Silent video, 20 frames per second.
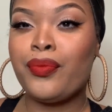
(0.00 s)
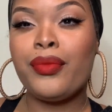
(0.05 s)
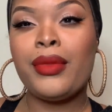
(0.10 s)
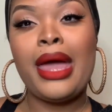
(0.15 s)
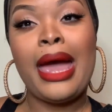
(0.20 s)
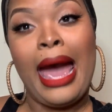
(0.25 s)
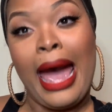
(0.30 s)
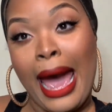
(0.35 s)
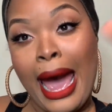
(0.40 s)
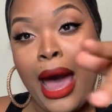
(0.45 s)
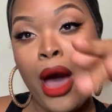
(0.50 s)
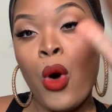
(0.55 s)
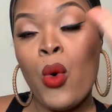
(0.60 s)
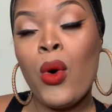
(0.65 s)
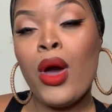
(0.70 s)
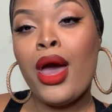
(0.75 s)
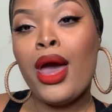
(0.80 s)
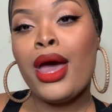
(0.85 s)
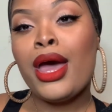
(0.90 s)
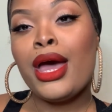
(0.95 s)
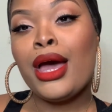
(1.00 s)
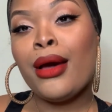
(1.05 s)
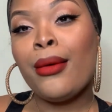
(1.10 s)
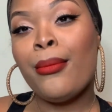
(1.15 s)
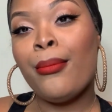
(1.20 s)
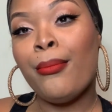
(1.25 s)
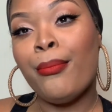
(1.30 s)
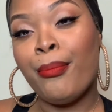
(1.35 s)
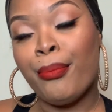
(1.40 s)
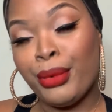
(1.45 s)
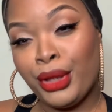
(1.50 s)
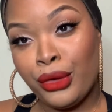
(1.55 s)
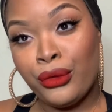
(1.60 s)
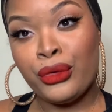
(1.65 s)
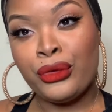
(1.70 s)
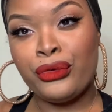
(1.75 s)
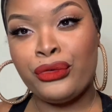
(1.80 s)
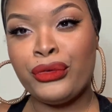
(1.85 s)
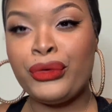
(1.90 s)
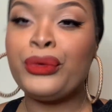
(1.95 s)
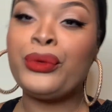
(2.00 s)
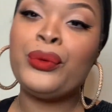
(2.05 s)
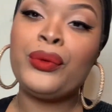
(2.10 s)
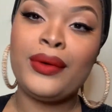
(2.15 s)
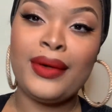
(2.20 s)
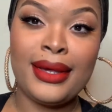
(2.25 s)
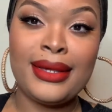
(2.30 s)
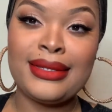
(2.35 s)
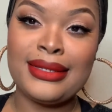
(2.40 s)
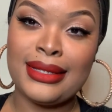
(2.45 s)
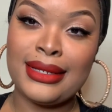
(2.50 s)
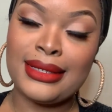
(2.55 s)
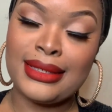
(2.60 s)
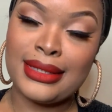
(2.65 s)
How beautiful is this